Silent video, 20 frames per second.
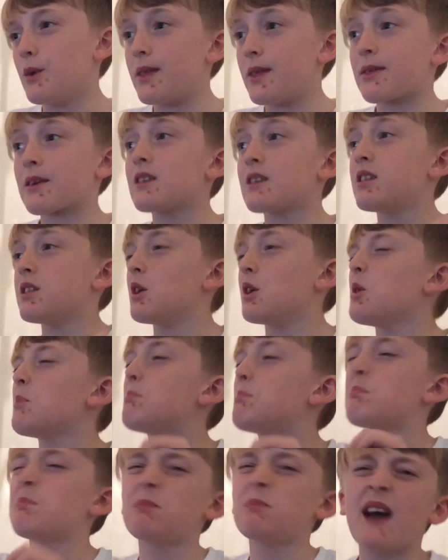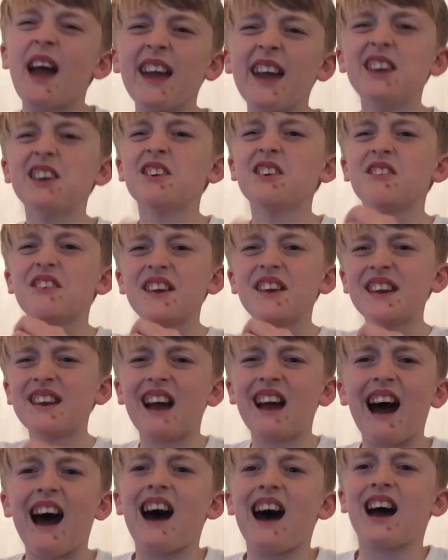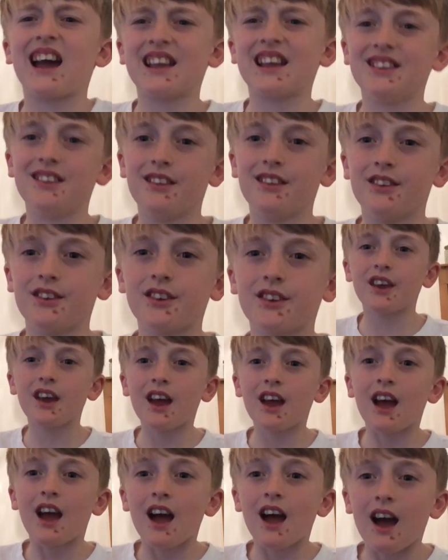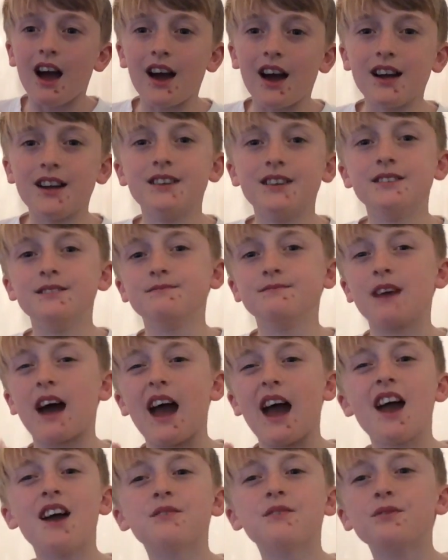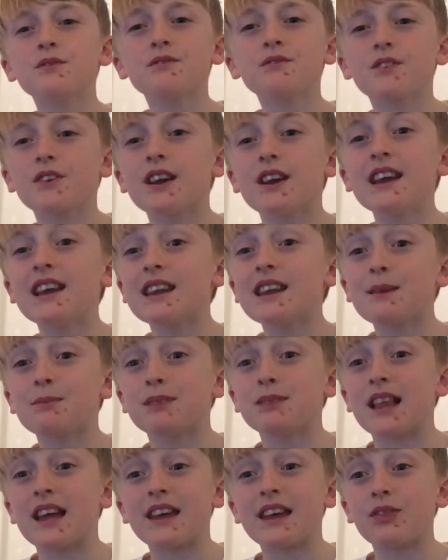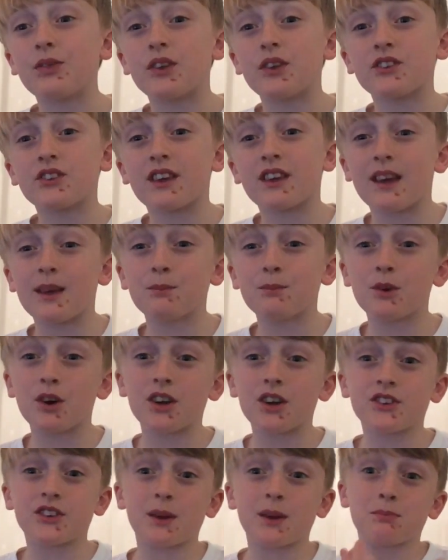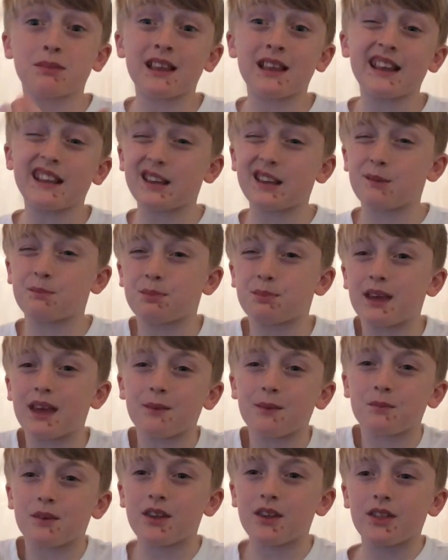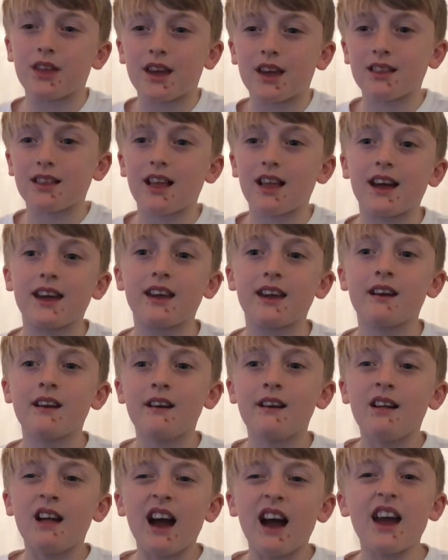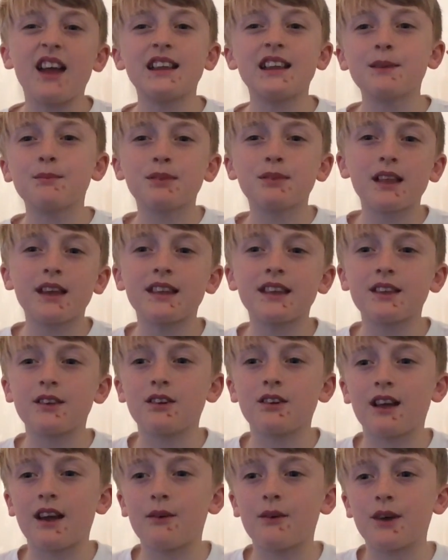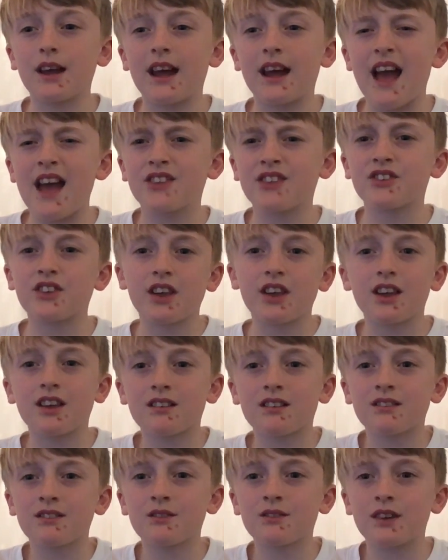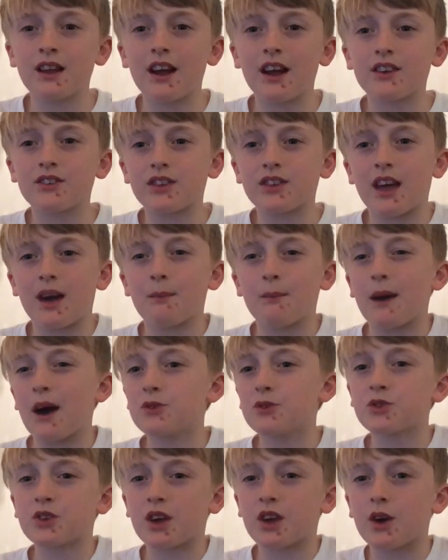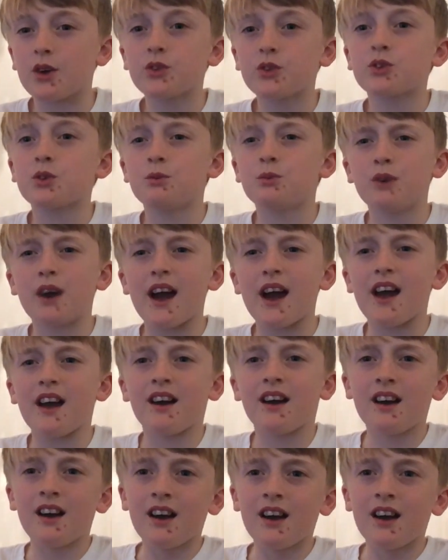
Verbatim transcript: with Club Penguin Island. I haven't really played this game much. I played it a bit, but then like I only played it like when I was like about to go somewhere.